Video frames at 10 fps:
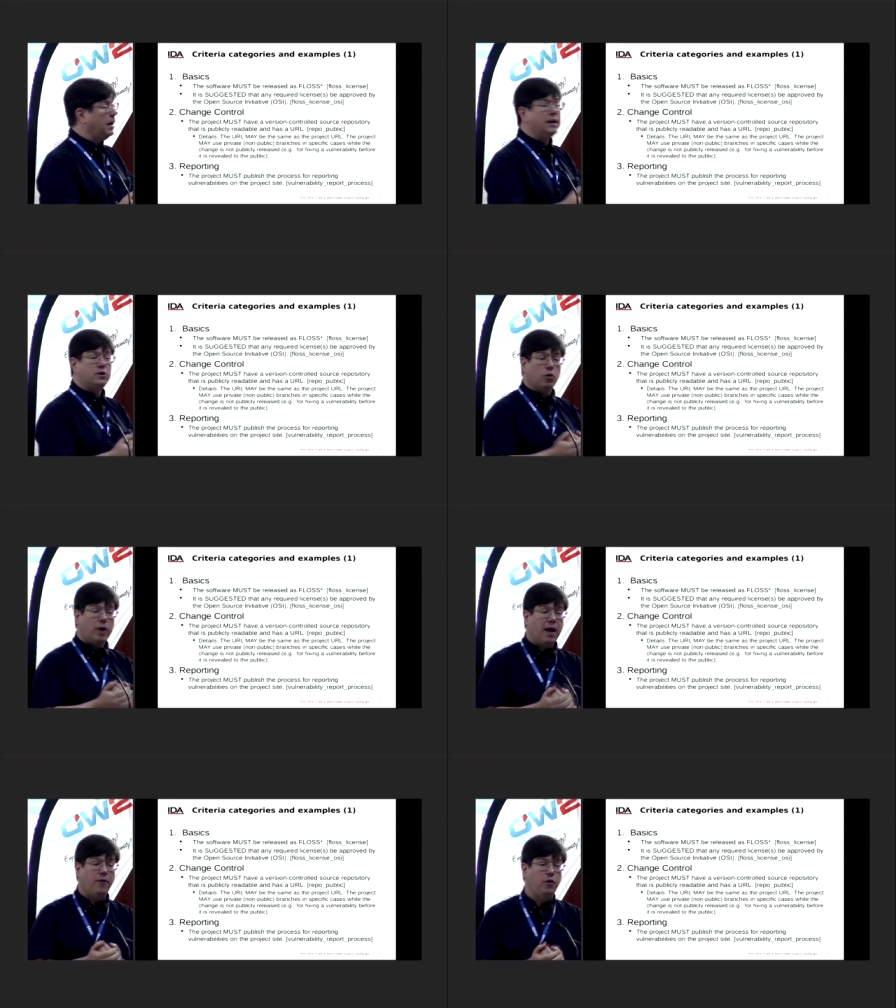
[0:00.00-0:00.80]
It's
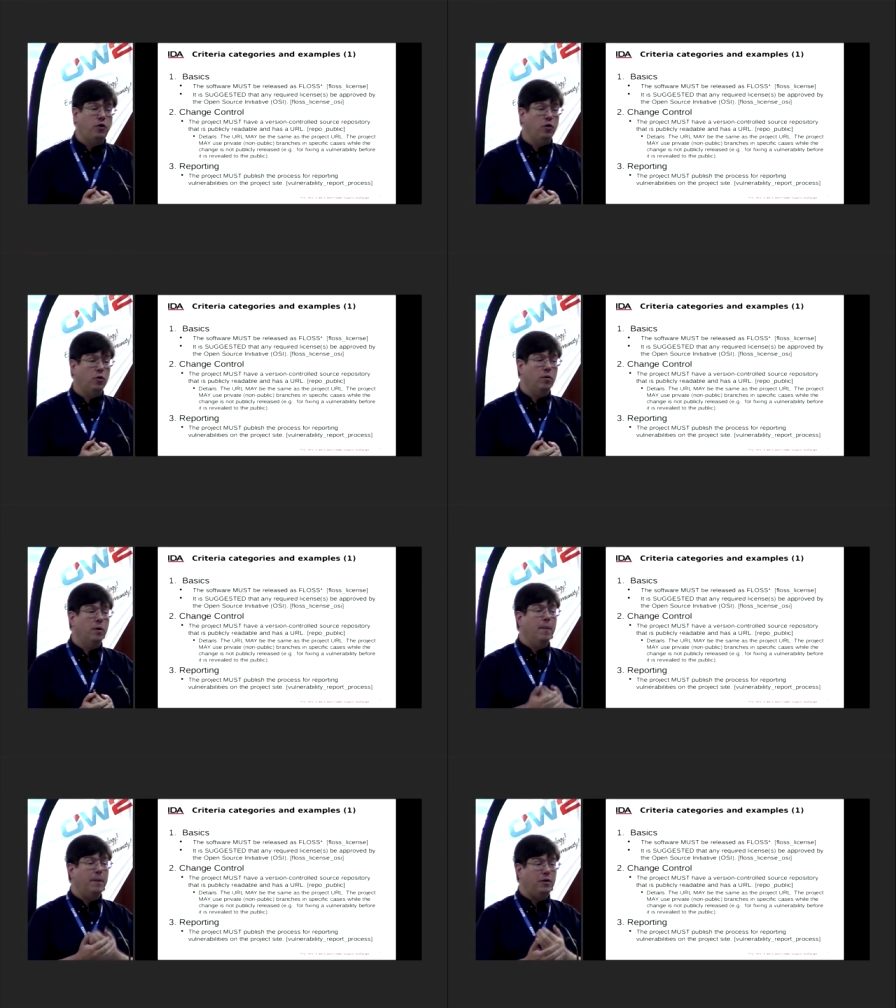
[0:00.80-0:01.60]
okay if you
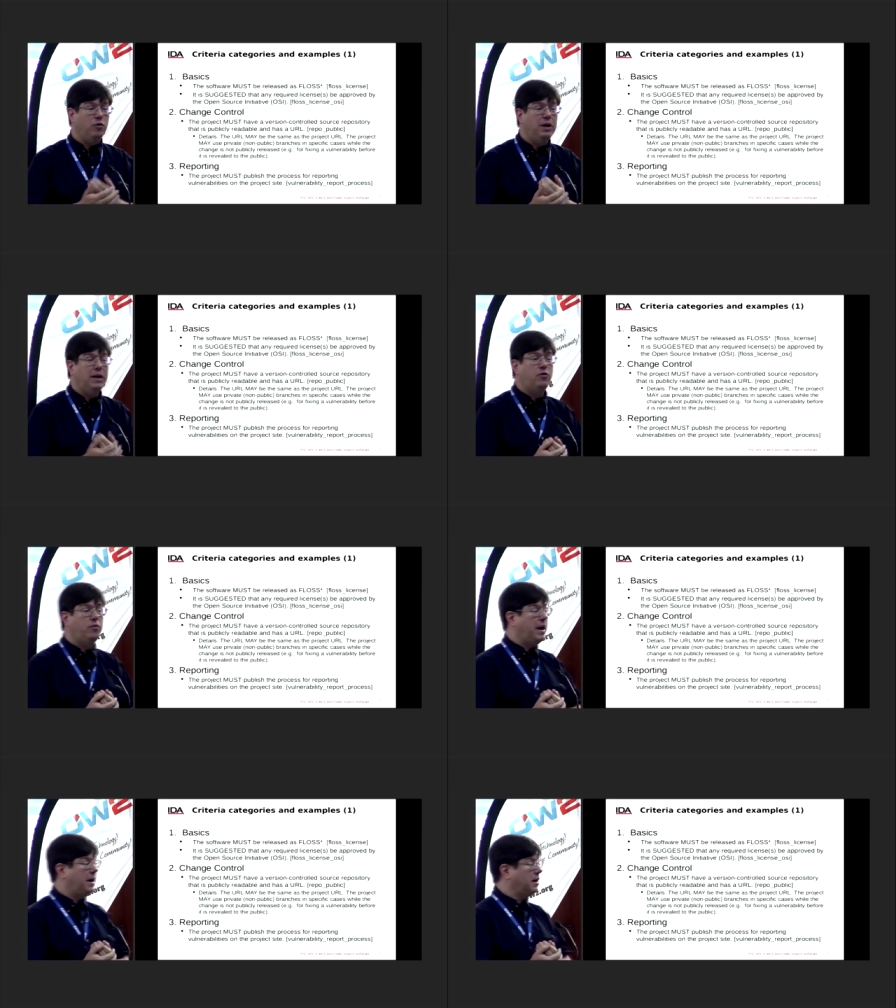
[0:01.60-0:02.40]
do, but you need to
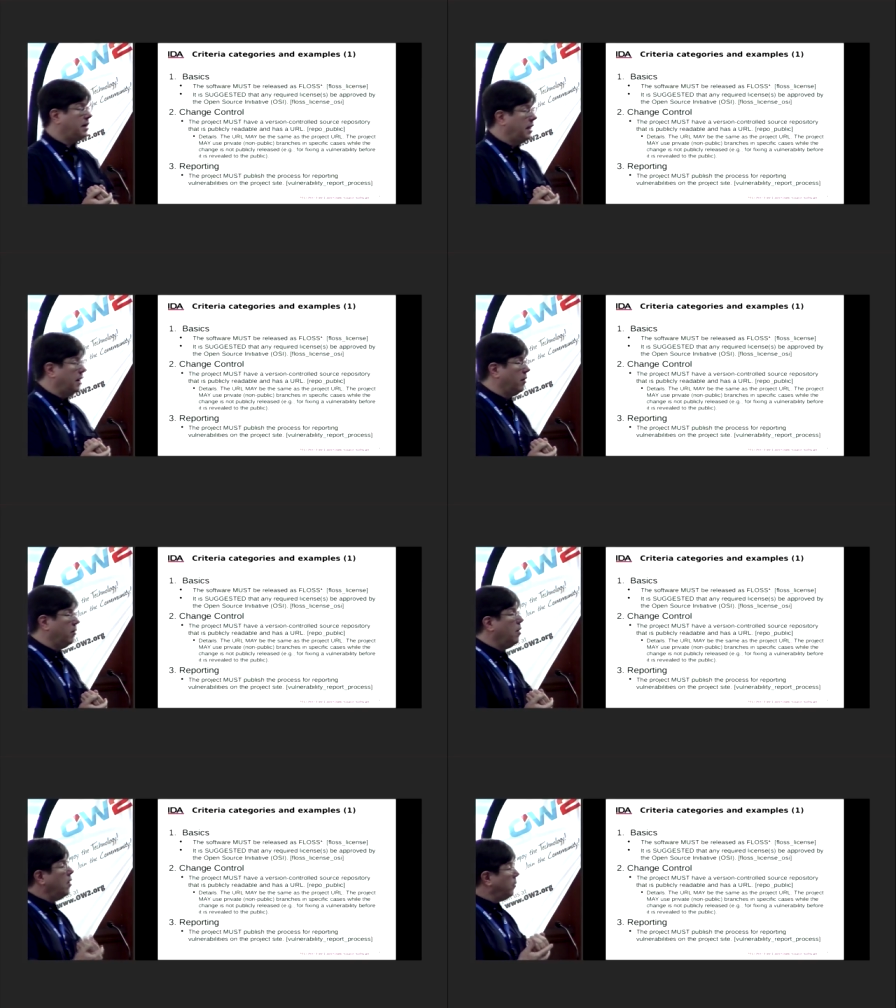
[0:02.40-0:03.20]
make it clear.
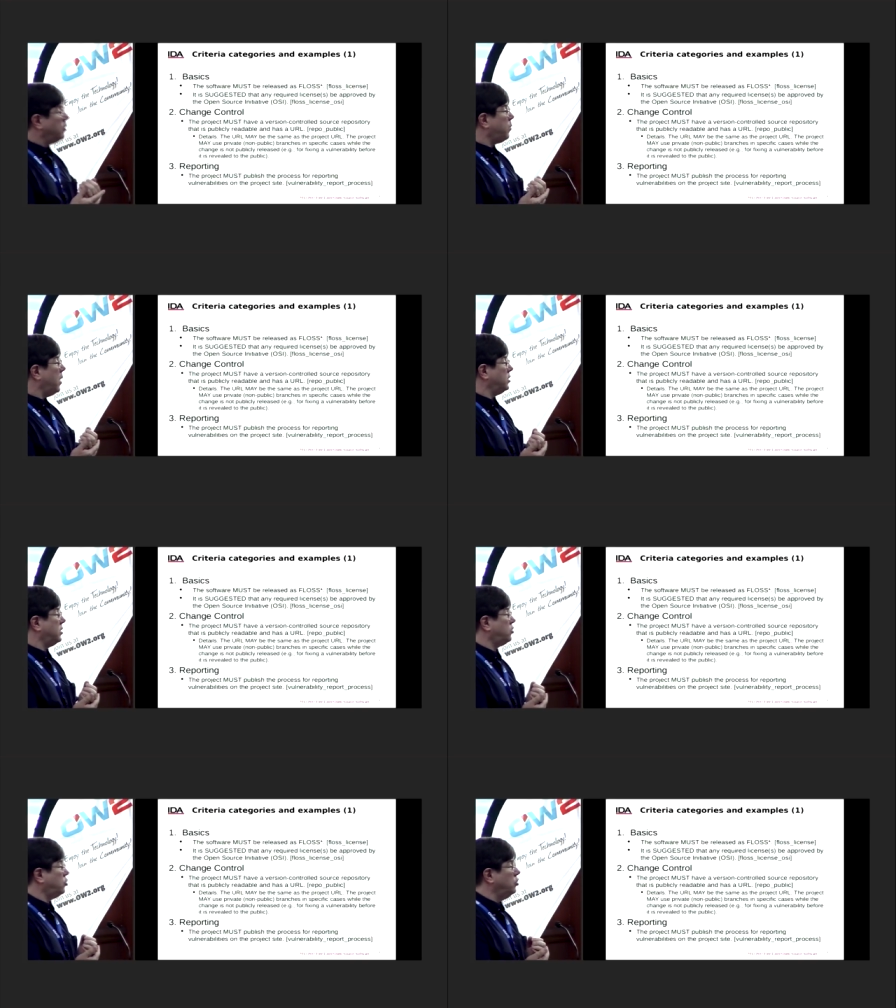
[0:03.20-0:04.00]
Most
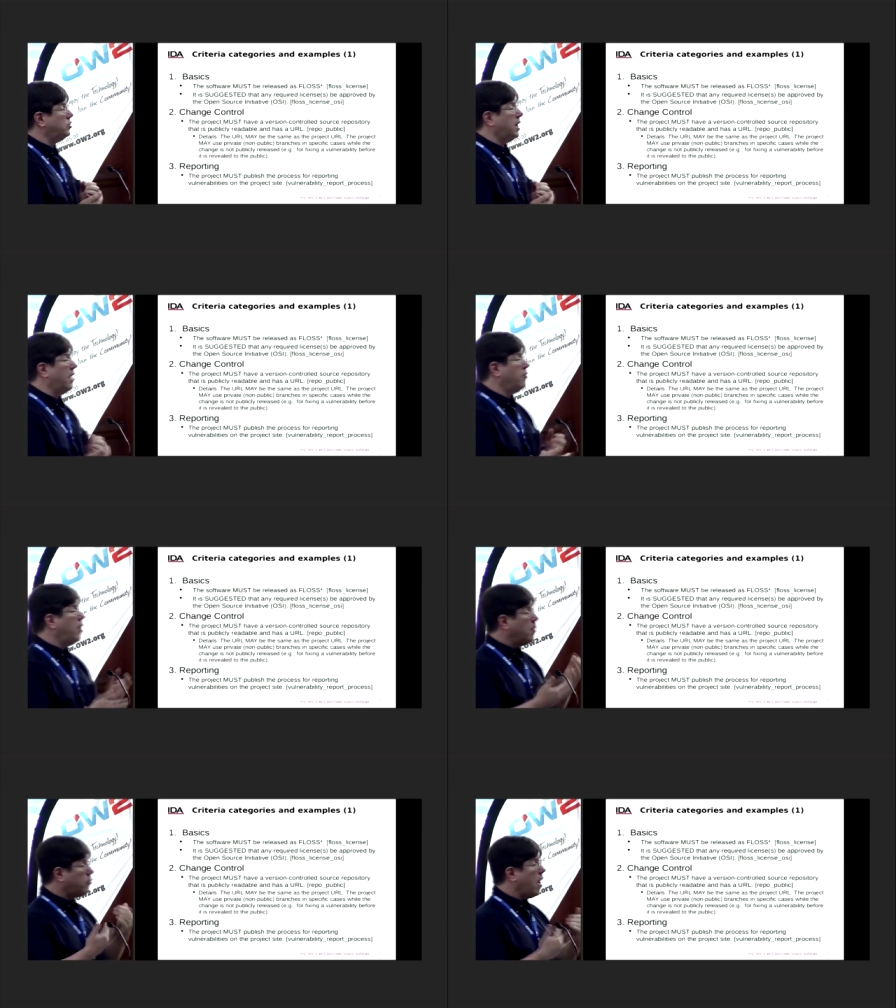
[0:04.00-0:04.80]
projects choose to
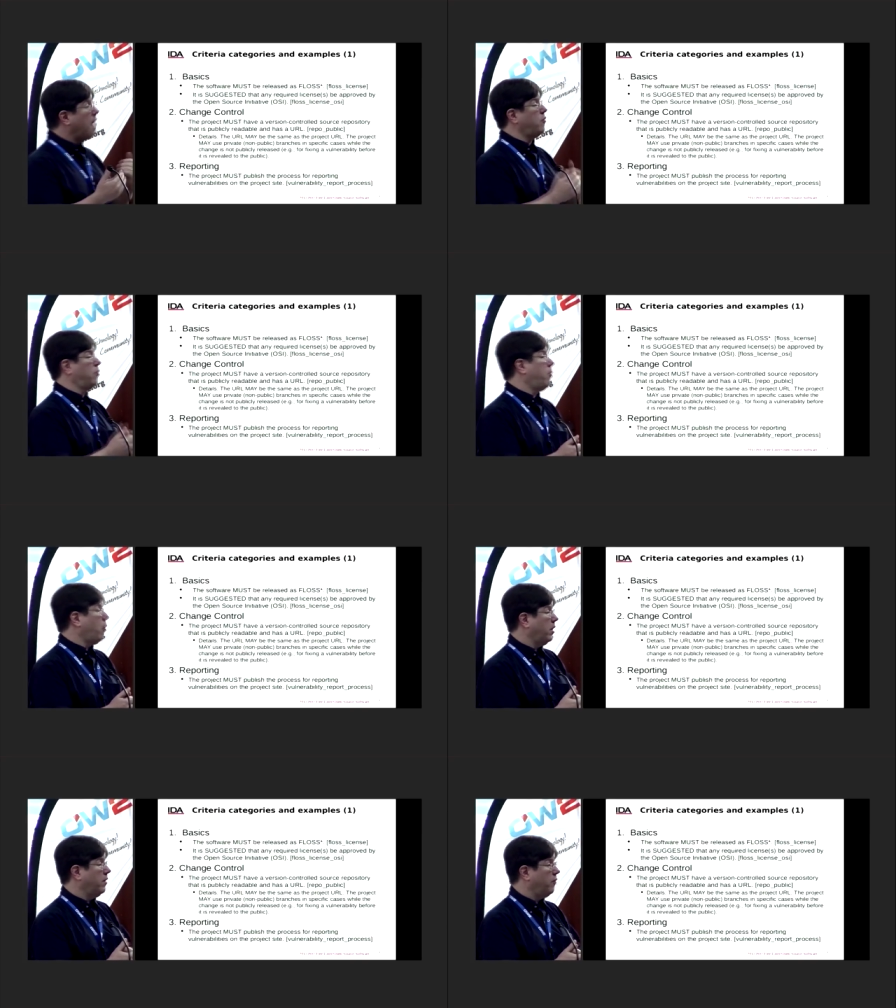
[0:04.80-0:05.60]
have private
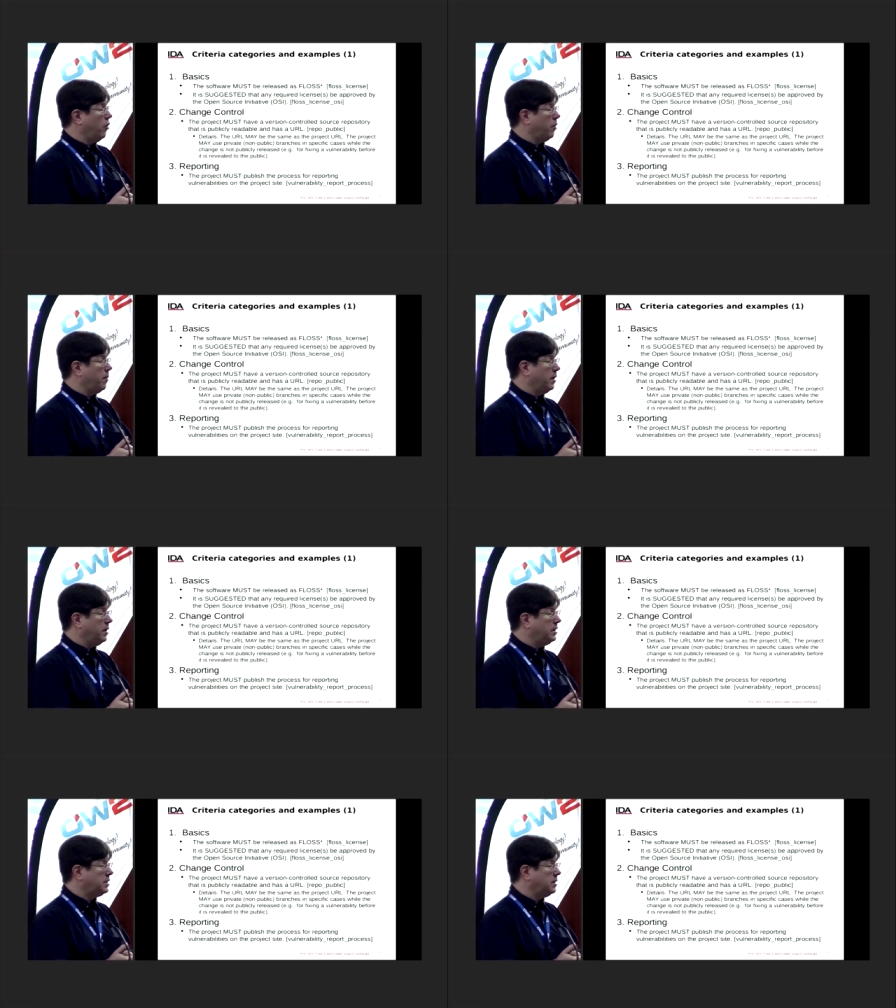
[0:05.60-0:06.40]
reporting of
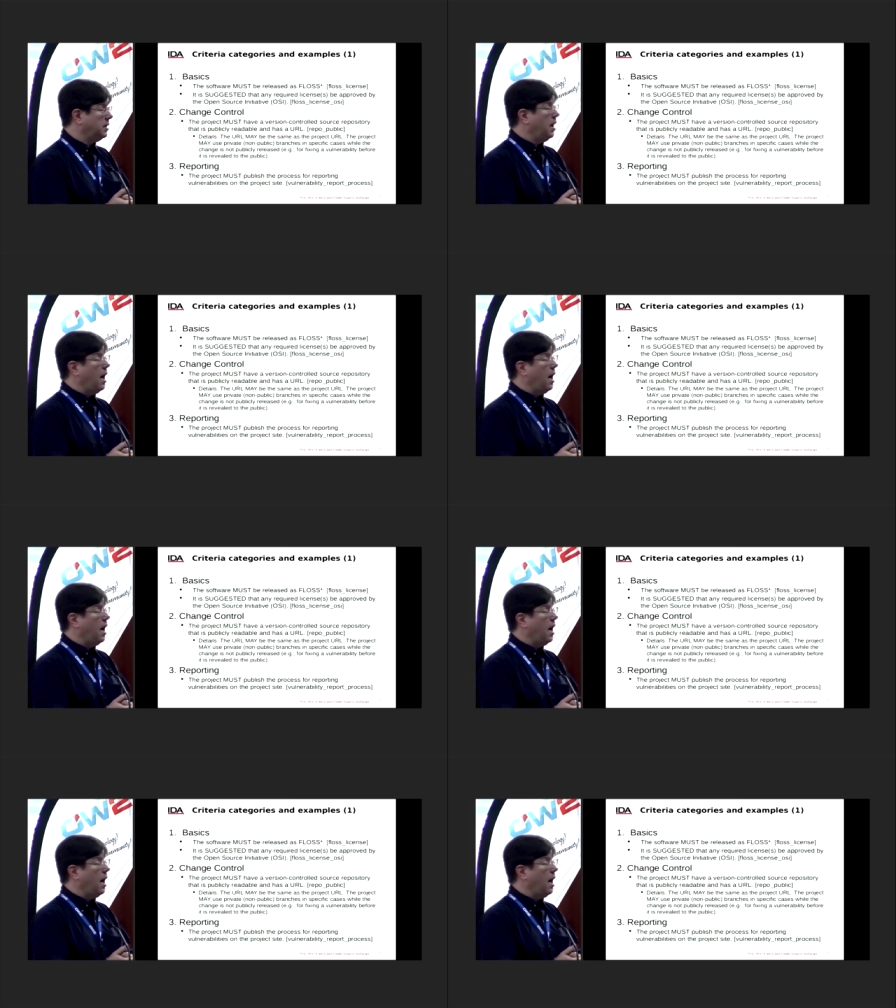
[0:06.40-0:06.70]
vulnerabilities.